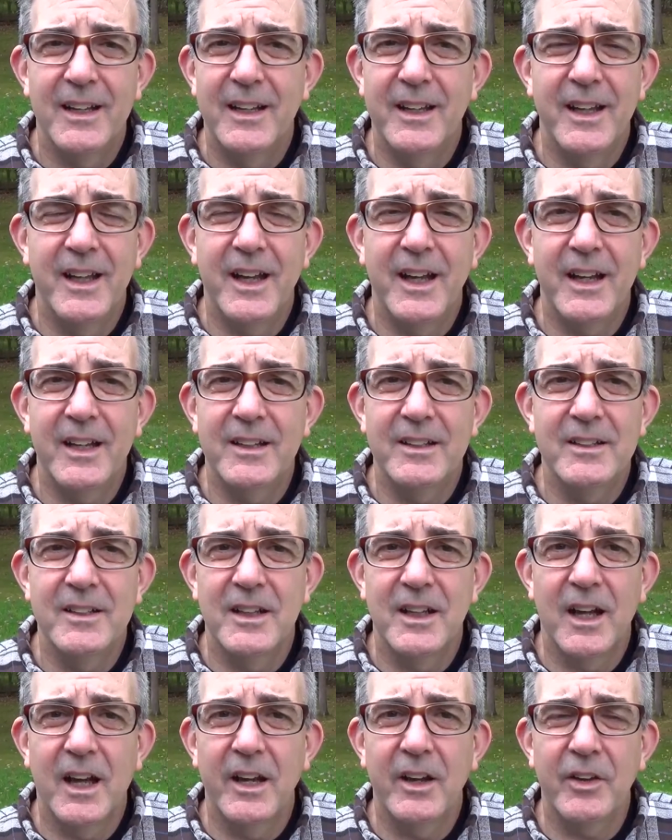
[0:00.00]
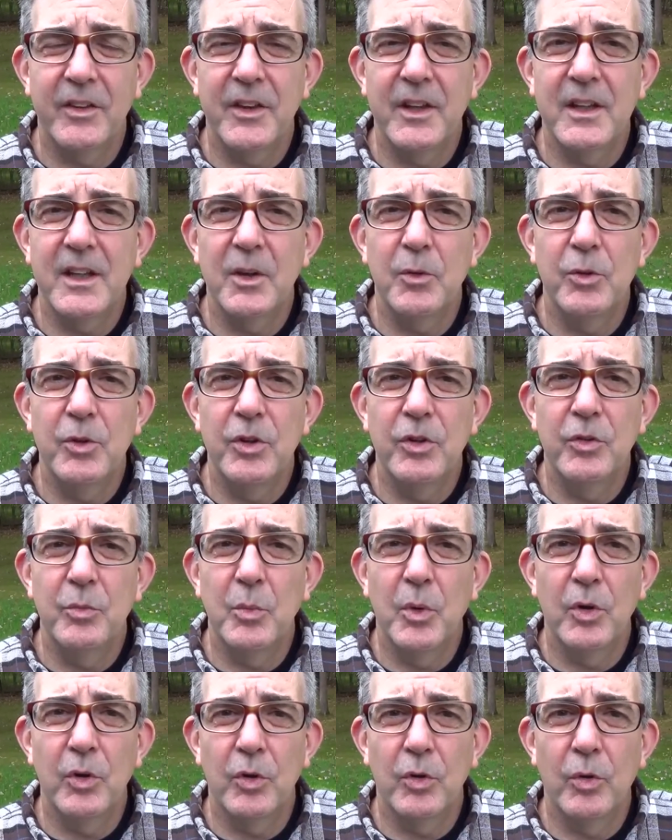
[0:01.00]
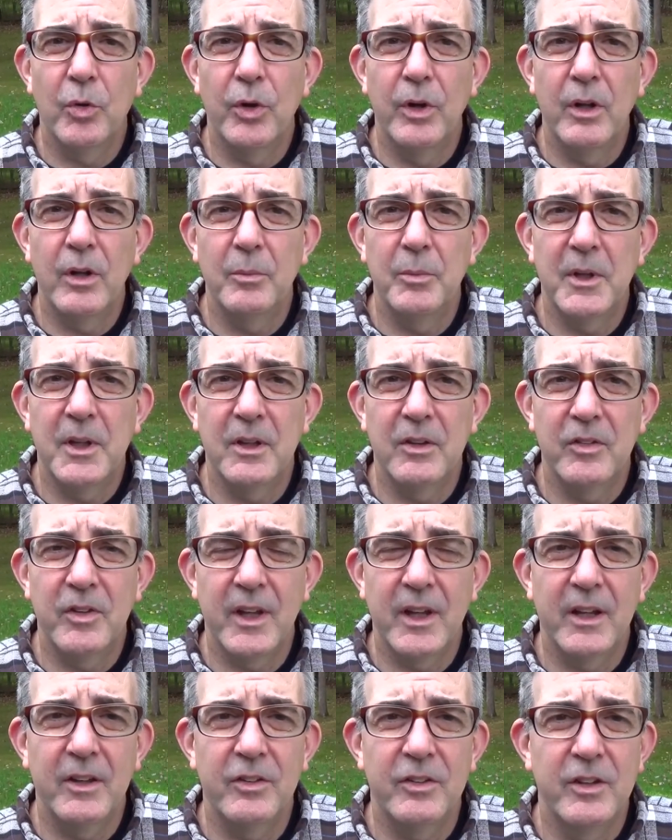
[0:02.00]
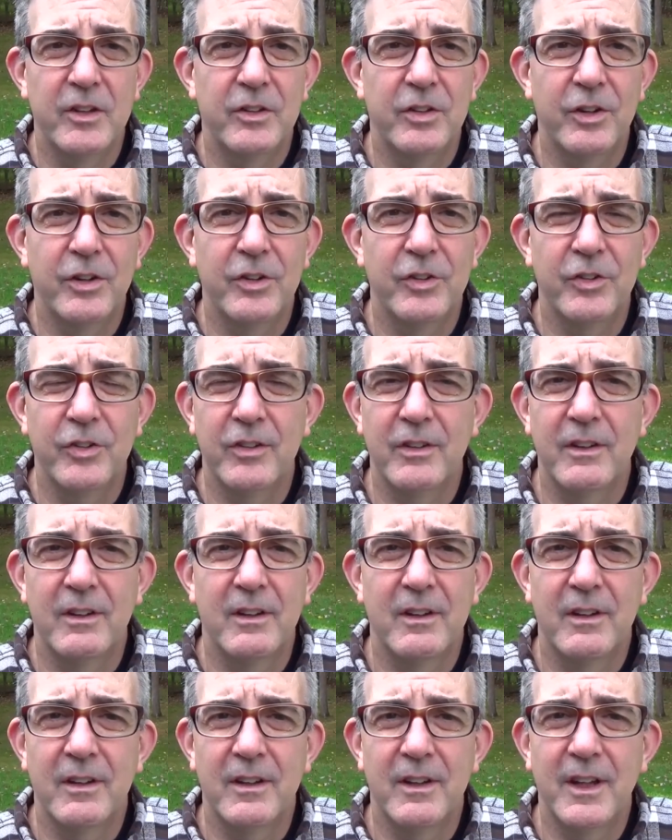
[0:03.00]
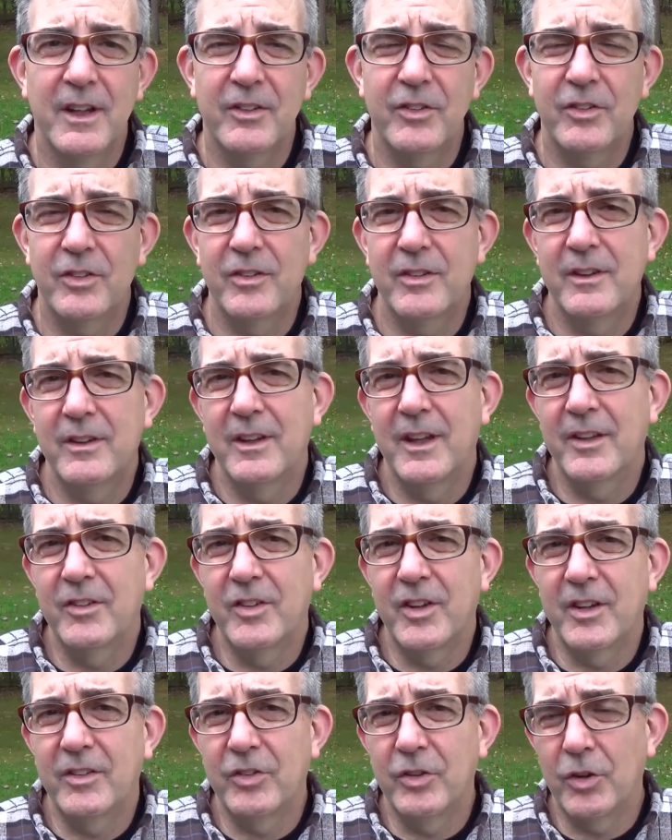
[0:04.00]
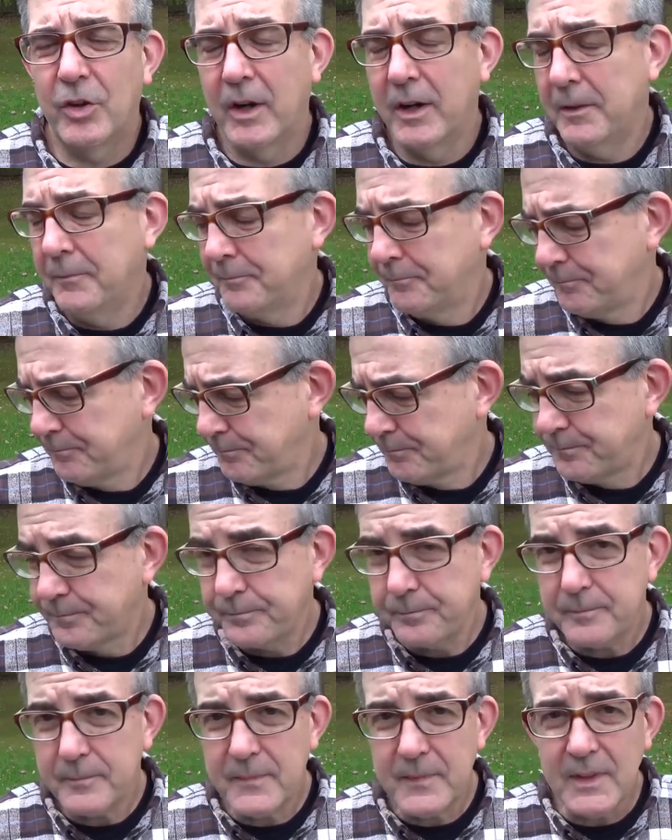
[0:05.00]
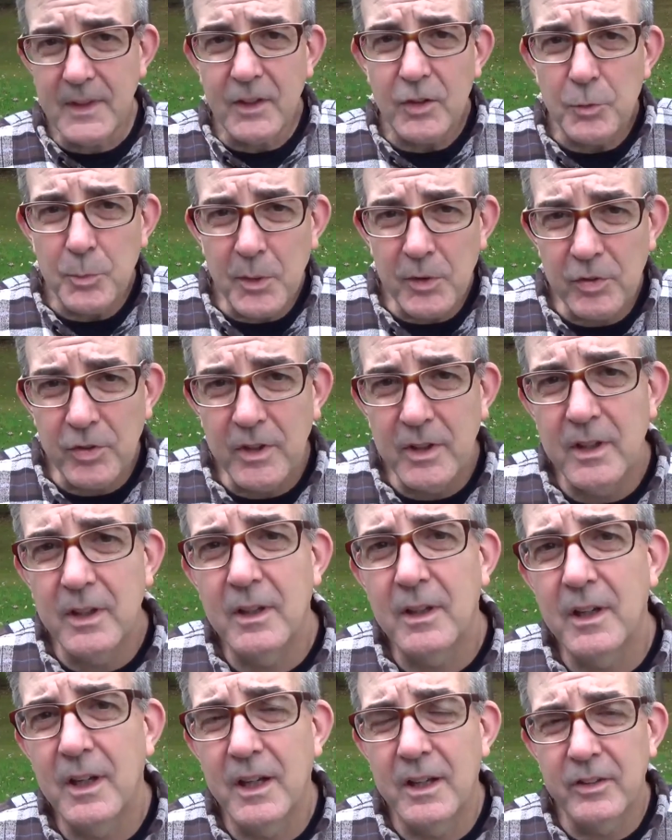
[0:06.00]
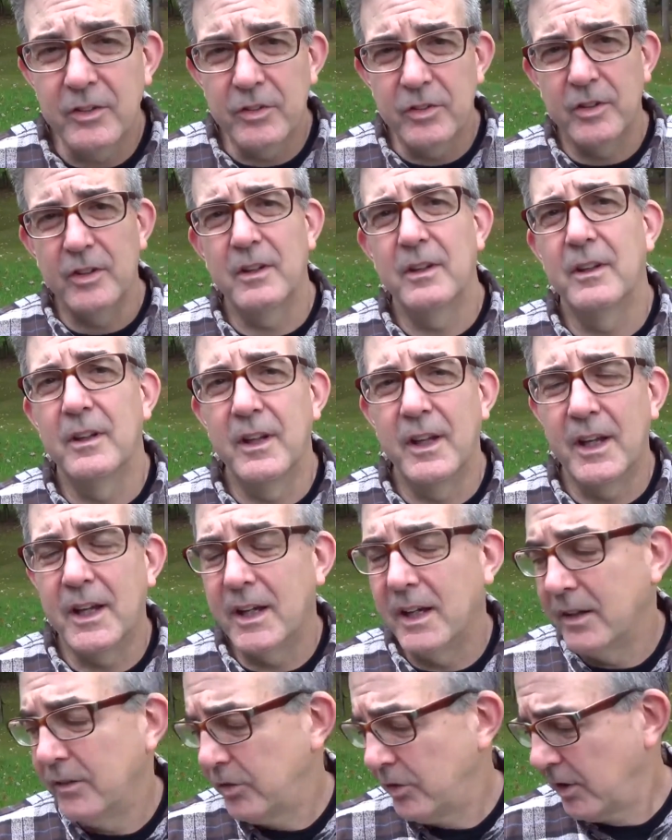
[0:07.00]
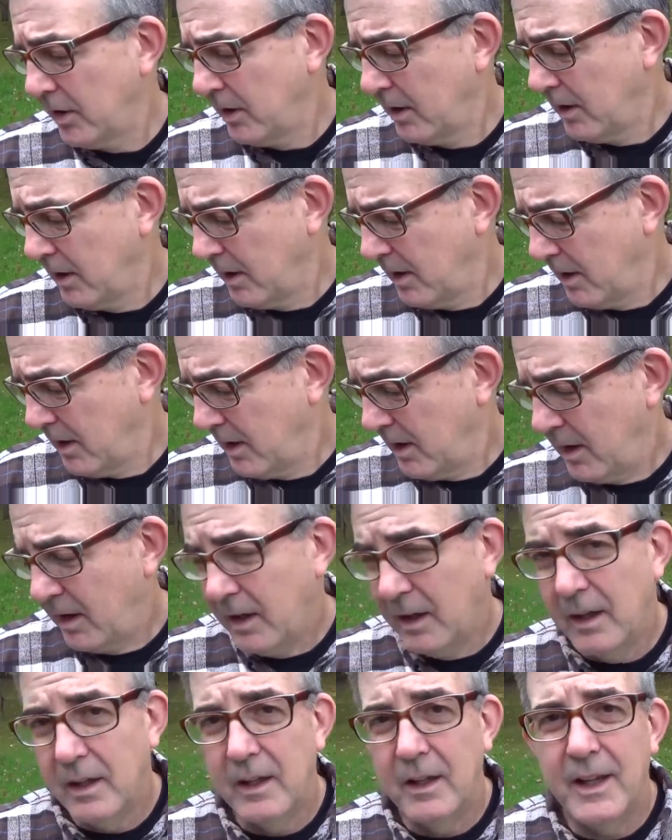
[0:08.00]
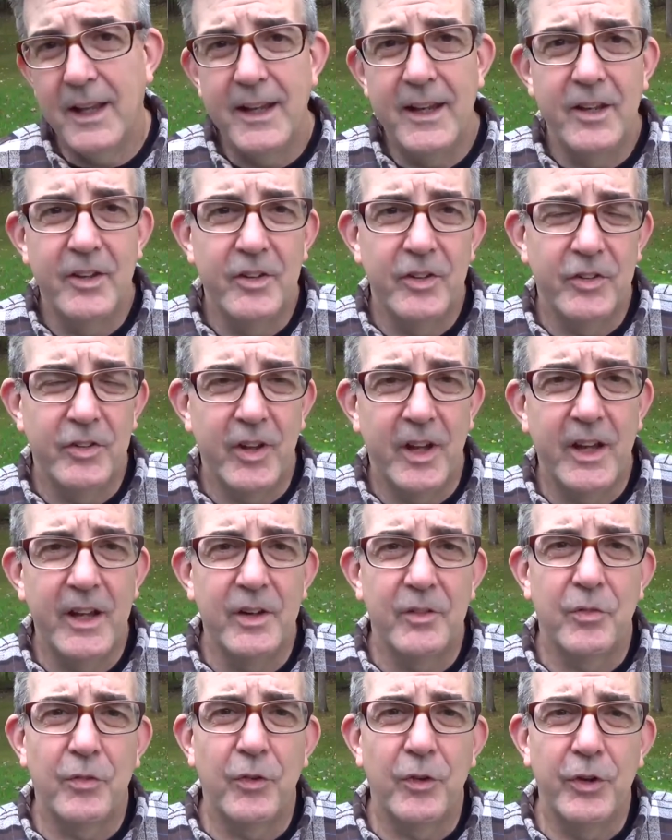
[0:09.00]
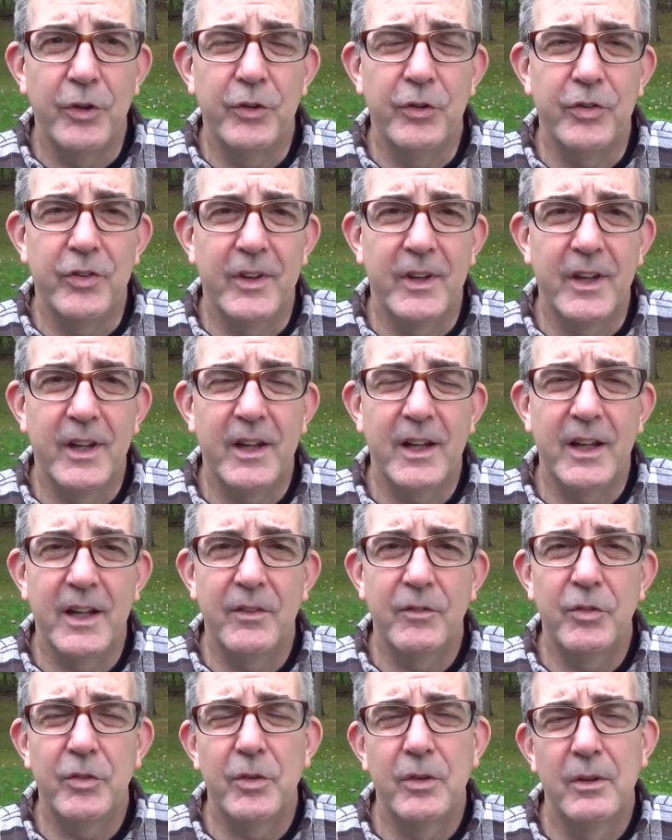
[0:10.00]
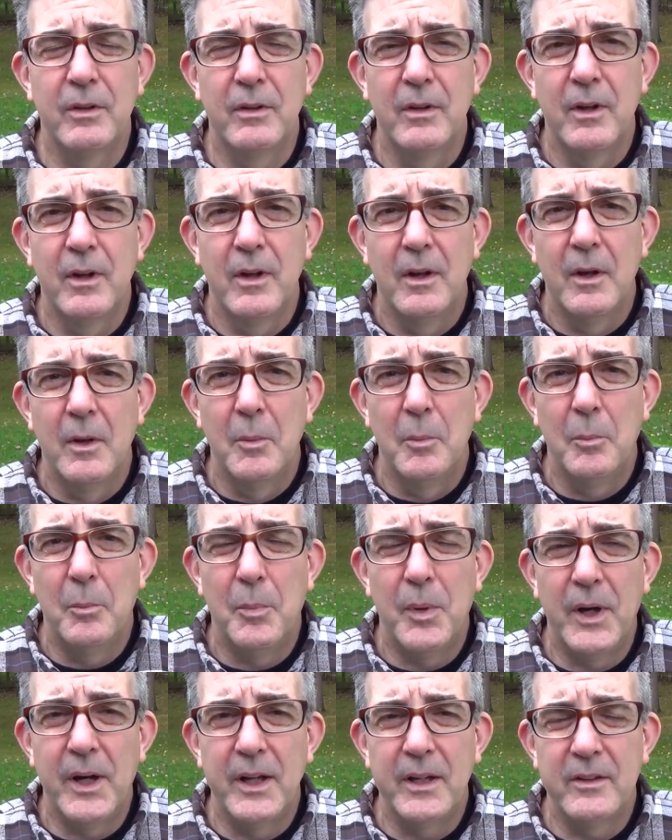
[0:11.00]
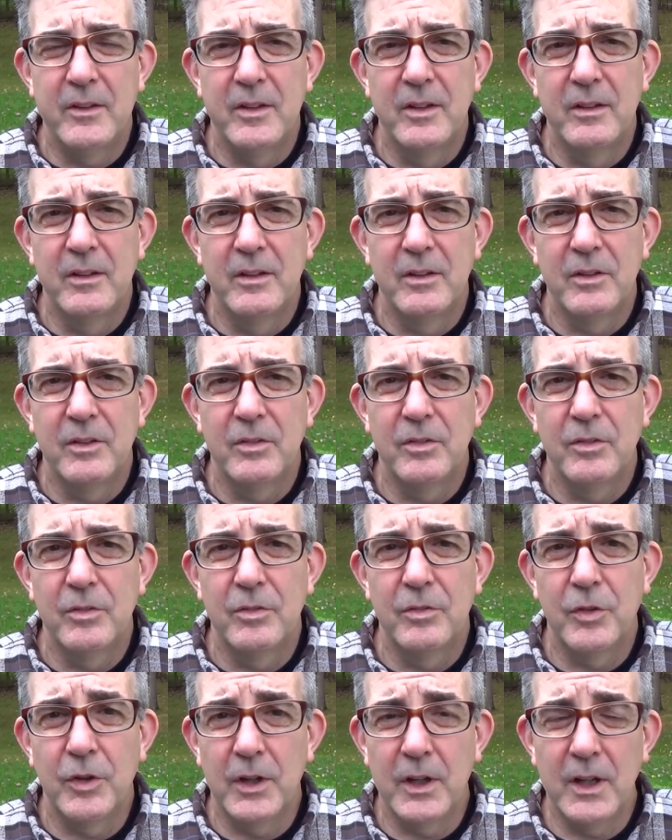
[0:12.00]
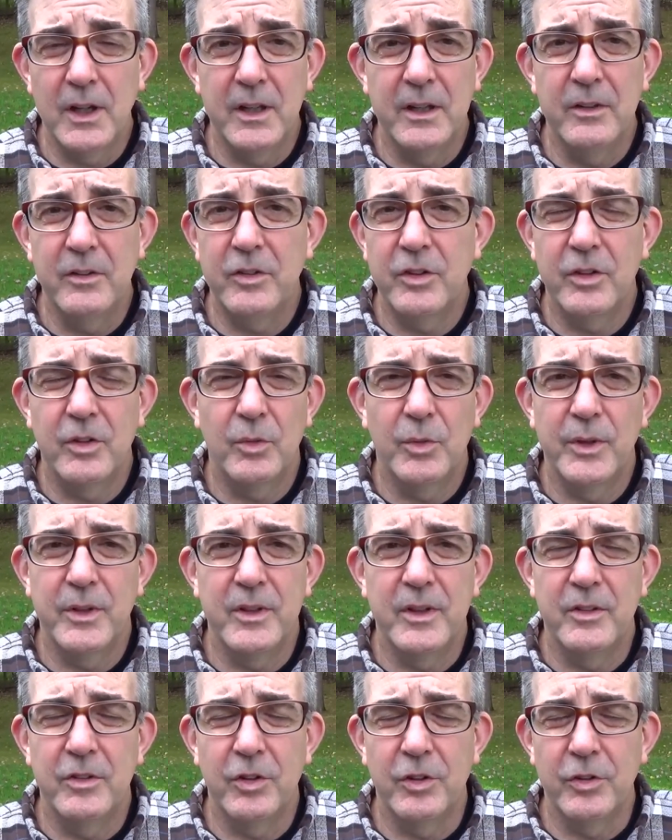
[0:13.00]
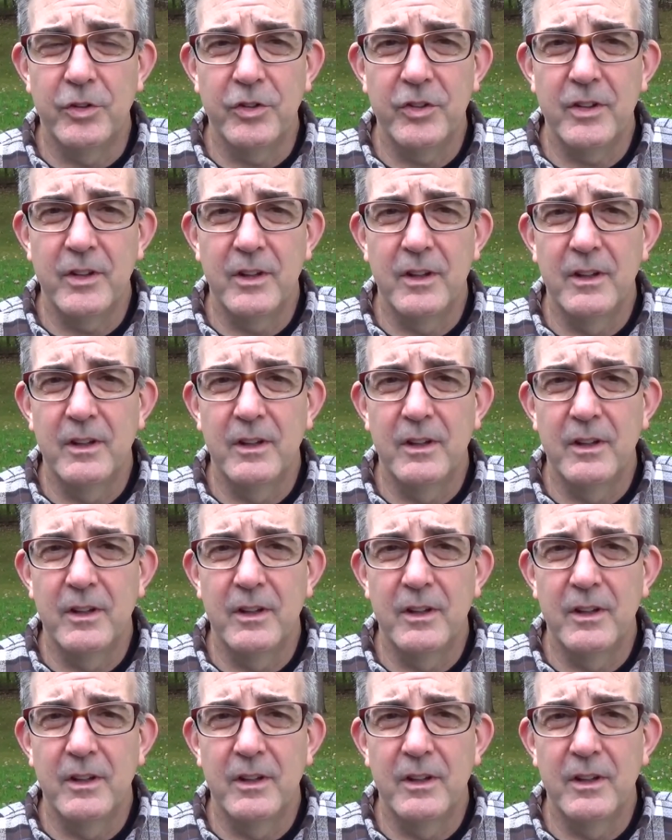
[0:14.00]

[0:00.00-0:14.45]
Nah, I don't think they would use motor oil because that has detergent, and that's not so great, especially in guns and knives. And they didn't design it for use in knives, but for guns you don't want detergent.